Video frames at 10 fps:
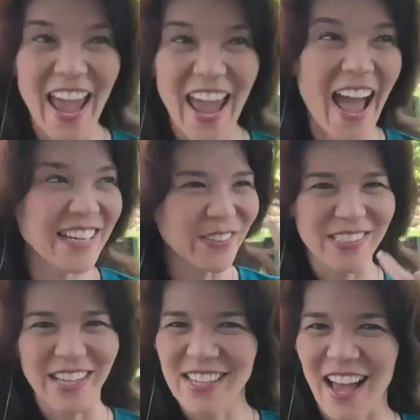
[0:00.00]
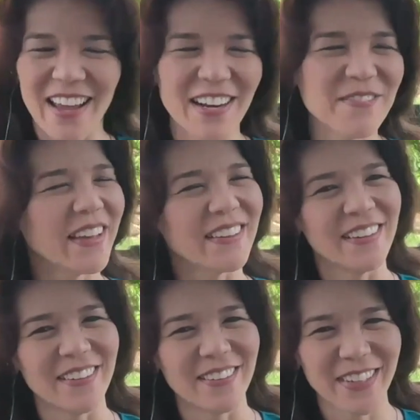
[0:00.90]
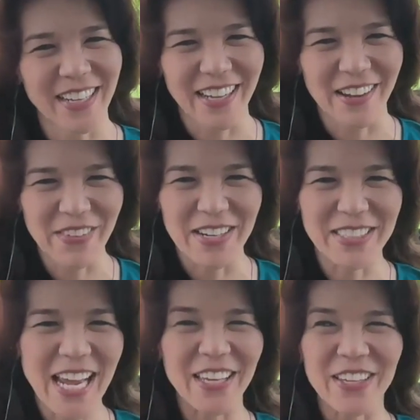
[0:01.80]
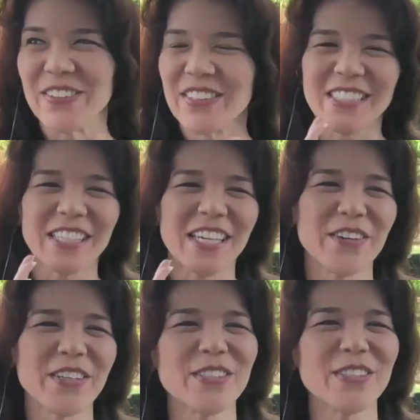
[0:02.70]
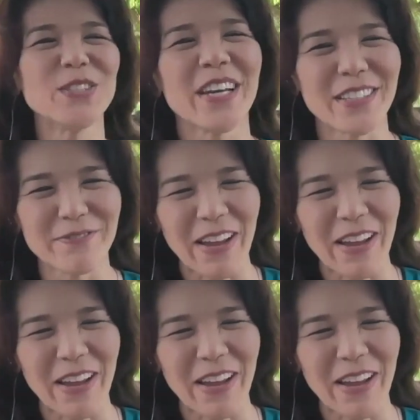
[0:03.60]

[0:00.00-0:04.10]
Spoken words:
I had to do this outside. I'm like, oh, I'm gonna take you. See, you get to enjoy